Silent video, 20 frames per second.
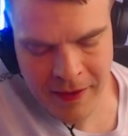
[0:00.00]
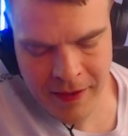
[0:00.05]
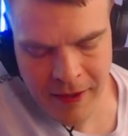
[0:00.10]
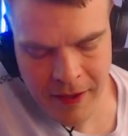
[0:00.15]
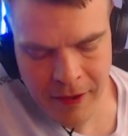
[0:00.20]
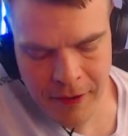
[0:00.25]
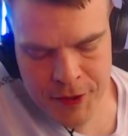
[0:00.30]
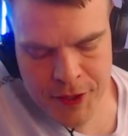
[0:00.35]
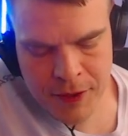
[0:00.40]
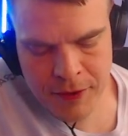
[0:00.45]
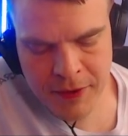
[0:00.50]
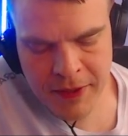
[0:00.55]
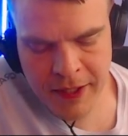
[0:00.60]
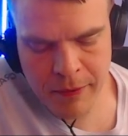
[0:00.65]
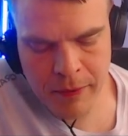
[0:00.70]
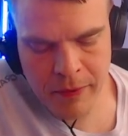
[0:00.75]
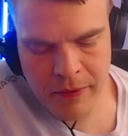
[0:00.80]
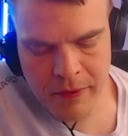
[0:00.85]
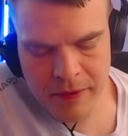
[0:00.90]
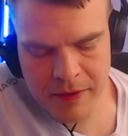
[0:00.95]
Also, there
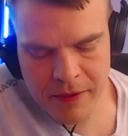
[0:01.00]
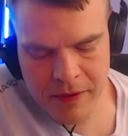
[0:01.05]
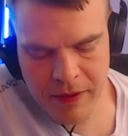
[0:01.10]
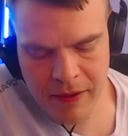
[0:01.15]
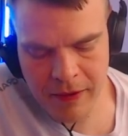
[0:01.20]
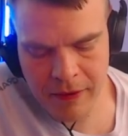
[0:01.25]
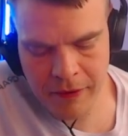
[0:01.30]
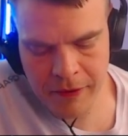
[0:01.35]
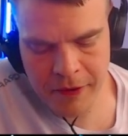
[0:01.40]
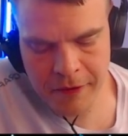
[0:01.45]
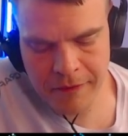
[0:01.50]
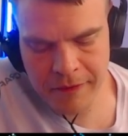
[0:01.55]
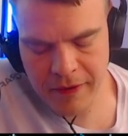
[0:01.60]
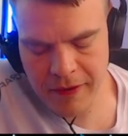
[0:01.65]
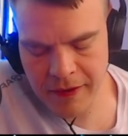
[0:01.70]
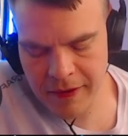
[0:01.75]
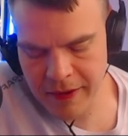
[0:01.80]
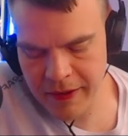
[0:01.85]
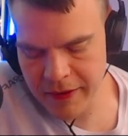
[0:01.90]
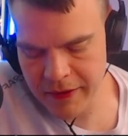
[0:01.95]
were a lot of
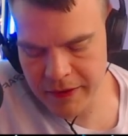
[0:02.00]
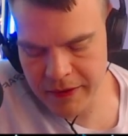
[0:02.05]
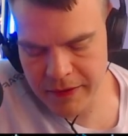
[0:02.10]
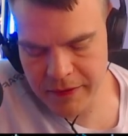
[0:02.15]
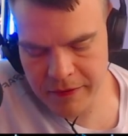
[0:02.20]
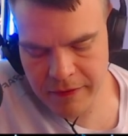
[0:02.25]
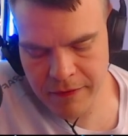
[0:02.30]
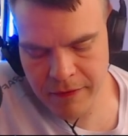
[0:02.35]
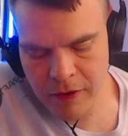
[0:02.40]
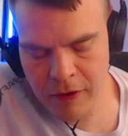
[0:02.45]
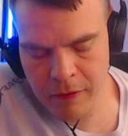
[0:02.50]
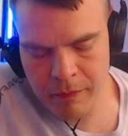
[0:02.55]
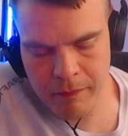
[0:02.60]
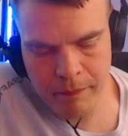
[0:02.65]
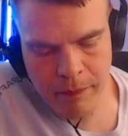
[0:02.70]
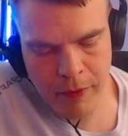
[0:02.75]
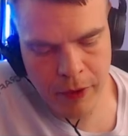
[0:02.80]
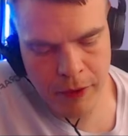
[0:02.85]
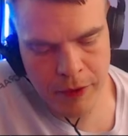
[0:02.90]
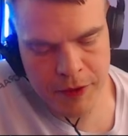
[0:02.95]
art from
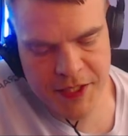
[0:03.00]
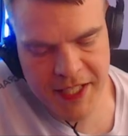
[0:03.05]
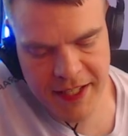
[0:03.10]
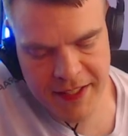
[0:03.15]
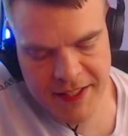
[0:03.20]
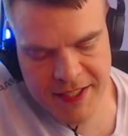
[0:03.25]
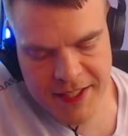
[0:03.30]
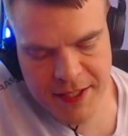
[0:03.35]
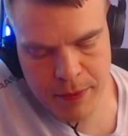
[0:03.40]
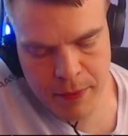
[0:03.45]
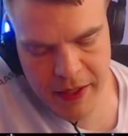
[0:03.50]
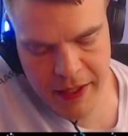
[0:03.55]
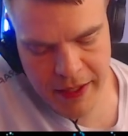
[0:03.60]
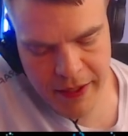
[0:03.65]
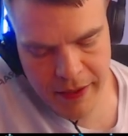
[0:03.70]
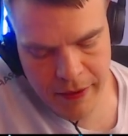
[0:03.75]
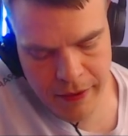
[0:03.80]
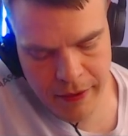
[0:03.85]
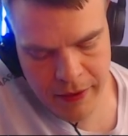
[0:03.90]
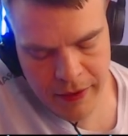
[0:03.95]
projects
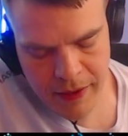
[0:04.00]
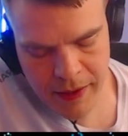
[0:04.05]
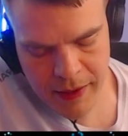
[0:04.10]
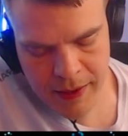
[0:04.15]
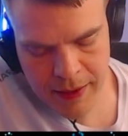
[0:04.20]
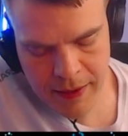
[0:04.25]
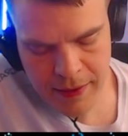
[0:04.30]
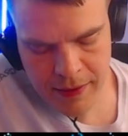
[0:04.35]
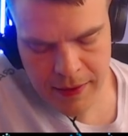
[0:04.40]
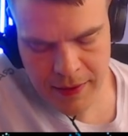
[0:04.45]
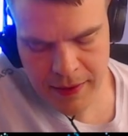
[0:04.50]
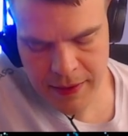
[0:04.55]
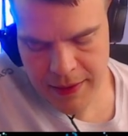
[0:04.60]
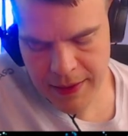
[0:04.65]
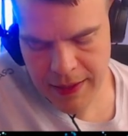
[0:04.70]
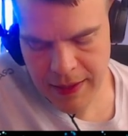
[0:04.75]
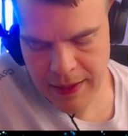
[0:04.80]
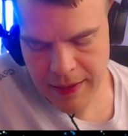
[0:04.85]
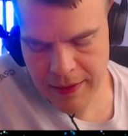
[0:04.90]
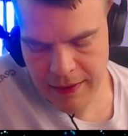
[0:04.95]
where
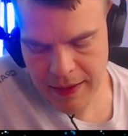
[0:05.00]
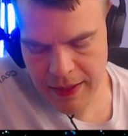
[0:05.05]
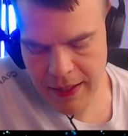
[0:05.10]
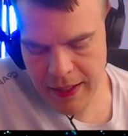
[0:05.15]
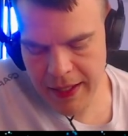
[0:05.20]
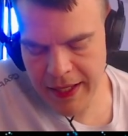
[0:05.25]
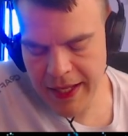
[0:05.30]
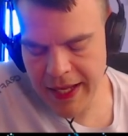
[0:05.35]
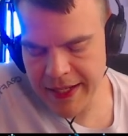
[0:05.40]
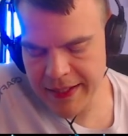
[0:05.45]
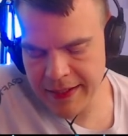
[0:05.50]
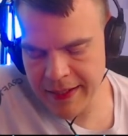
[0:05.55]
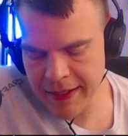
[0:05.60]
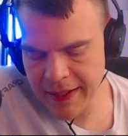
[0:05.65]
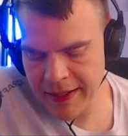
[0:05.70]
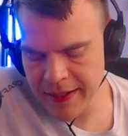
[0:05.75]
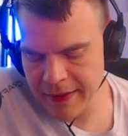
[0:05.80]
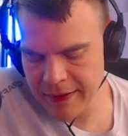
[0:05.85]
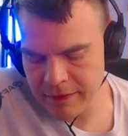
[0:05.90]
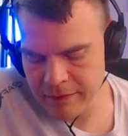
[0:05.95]
I had
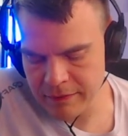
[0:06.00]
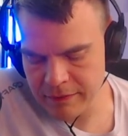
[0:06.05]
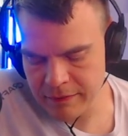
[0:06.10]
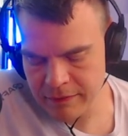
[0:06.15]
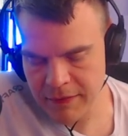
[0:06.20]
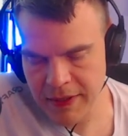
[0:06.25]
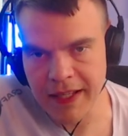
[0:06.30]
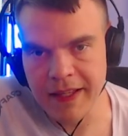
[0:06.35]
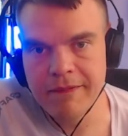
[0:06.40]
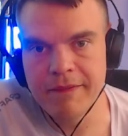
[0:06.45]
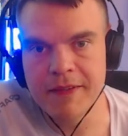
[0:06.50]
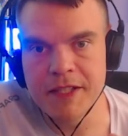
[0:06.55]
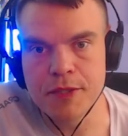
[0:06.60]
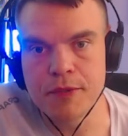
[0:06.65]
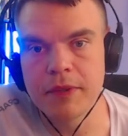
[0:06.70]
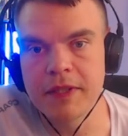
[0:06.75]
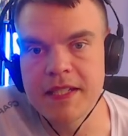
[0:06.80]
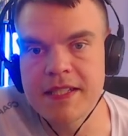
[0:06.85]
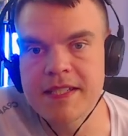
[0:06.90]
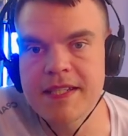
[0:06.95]
done like
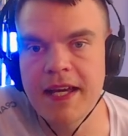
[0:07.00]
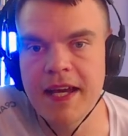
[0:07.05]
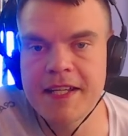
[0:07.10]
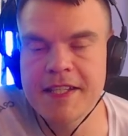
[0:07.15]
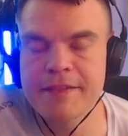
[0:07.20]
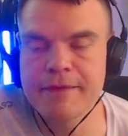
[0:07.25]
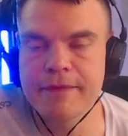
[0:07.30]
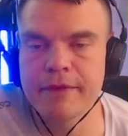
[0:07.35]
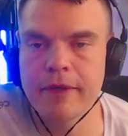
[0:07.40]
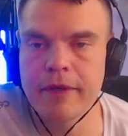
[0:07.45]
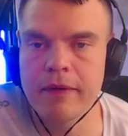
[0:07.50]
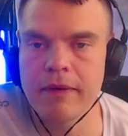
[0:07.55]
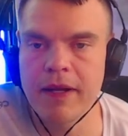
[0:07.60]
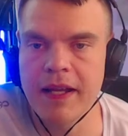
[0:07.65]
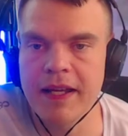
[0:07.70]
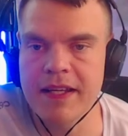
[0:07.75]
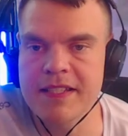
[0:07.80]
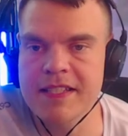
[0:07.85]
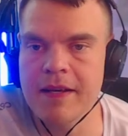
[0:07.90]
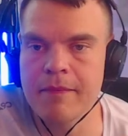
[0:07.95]
visual designs for.
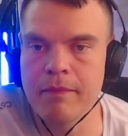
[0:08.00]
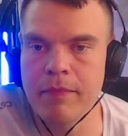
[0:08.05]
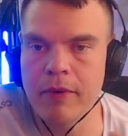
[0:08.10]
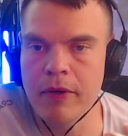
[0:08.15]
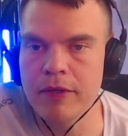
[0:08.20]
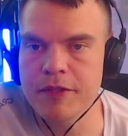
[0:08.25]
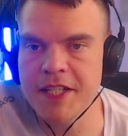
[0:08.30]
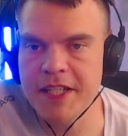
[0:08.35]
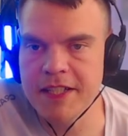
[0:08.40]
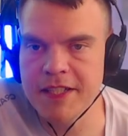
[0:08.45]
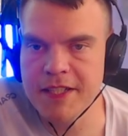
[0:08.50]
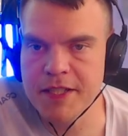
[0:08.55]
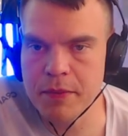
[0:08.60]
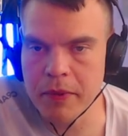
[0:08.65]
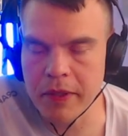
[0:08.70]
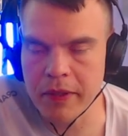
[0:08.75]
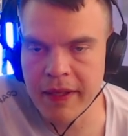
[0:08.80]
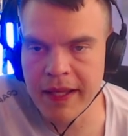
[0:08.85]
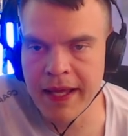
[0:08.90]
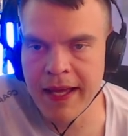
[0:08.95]
Like some projects
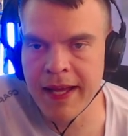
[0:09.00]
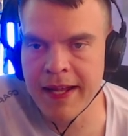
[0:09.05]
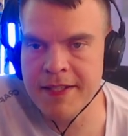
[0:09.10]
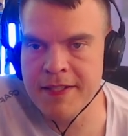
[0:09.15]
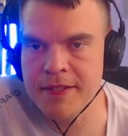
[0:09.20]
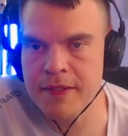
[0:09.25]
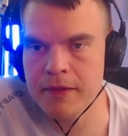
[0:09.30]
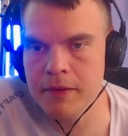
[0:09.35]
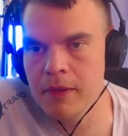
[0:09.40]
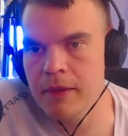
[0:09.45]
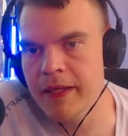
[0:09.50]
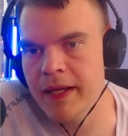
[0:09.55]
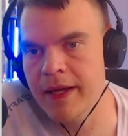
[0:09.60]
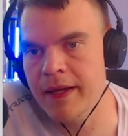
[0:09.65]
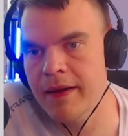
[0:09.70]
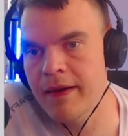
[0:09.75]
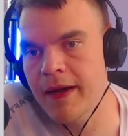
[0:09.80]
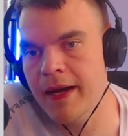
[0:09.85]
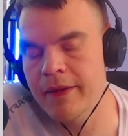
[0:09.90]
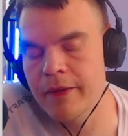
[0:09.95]
were cancelled
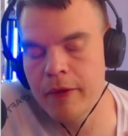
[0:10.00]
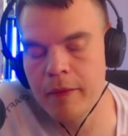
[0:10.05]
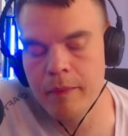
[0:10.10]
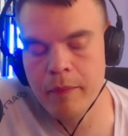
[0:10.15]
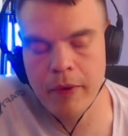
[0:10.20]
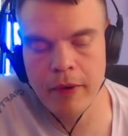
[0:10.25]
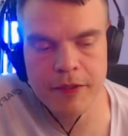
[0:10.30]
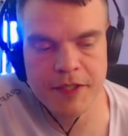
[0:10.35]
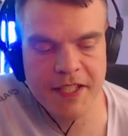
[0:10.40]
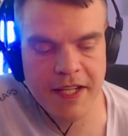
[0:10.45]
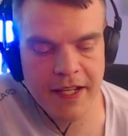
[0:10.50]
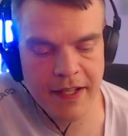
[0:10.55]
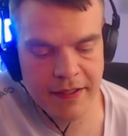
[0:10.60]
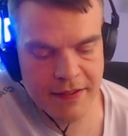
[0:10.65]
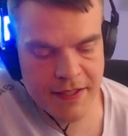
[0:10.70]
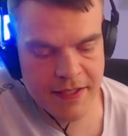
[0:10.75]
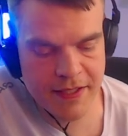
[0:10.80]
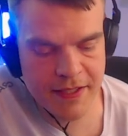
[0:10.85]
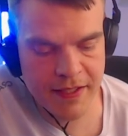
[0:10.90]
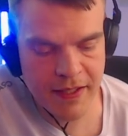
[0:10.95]
and other
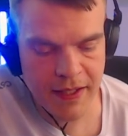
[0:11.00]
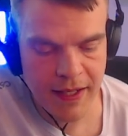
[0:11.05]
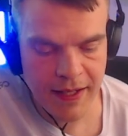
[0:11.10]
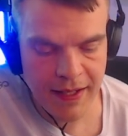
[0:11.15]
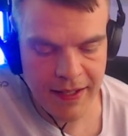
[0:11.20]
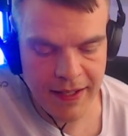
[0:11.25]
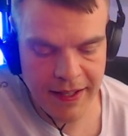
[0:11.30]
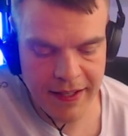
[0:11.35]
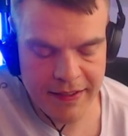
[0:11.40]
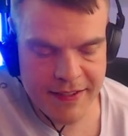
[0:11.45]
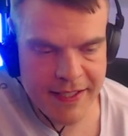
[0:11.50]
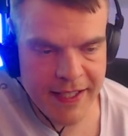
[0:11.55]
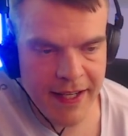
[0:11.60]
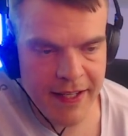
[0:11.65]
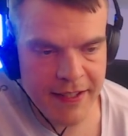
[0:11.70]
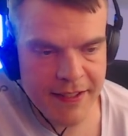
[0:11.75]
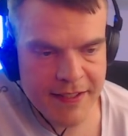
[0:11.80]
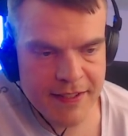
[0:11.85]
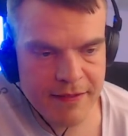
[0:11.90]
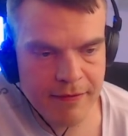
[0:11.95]
projects like
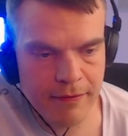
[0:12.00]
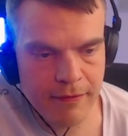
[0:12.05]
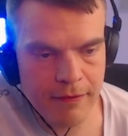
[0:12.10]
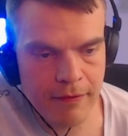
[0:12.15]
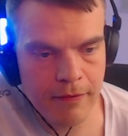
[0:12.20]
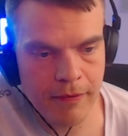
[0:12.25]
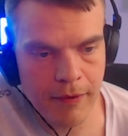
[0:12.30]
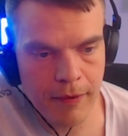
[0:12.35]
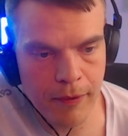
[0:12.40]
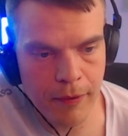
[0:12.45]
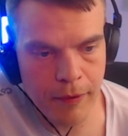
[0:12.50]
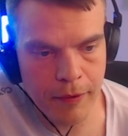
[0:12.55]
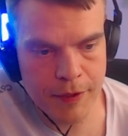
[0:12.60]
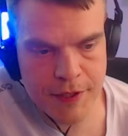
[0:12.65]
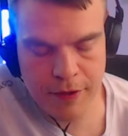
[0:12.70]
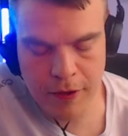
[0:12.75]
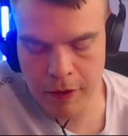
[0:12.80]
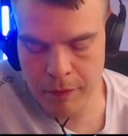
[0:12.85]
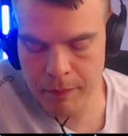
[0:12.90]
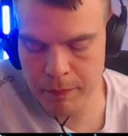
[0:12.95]
changed
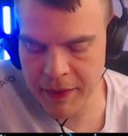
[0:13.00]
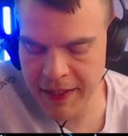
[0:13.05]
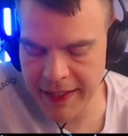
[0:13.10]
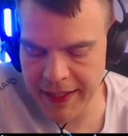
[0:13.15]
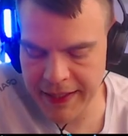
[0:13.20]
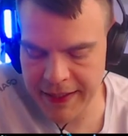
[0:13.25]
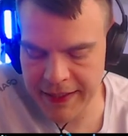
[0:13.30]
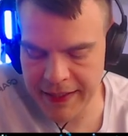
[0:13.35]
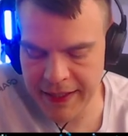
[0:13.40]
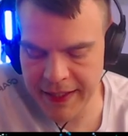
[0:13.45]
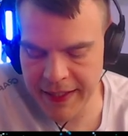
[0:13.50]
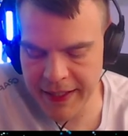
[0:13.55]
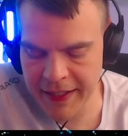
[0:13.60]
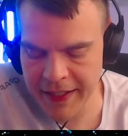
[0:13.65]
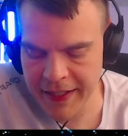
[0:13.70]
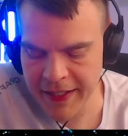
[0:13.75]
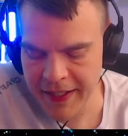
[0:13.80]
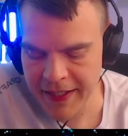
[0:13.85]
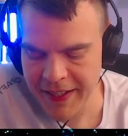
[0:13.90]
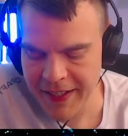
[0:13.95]
looks completely.
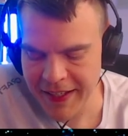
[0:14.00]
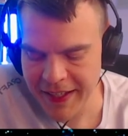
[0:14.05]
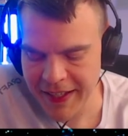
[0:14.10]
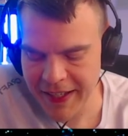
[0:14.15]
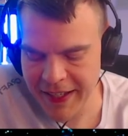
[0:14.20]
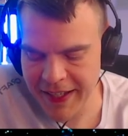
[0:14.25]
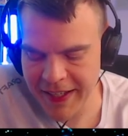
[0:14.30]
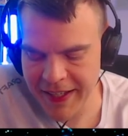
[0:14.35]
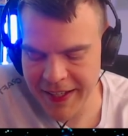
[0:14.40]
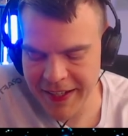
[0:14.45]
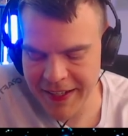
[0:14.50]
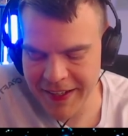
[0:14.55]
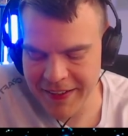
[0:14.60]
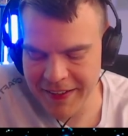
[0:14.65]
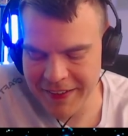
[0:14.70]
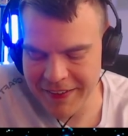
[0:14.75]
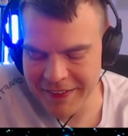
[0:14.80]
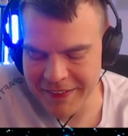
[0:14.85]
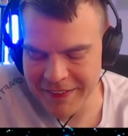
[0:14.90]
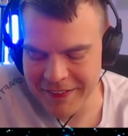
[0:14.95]

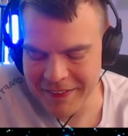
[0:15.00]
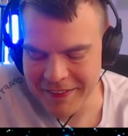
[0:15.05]
And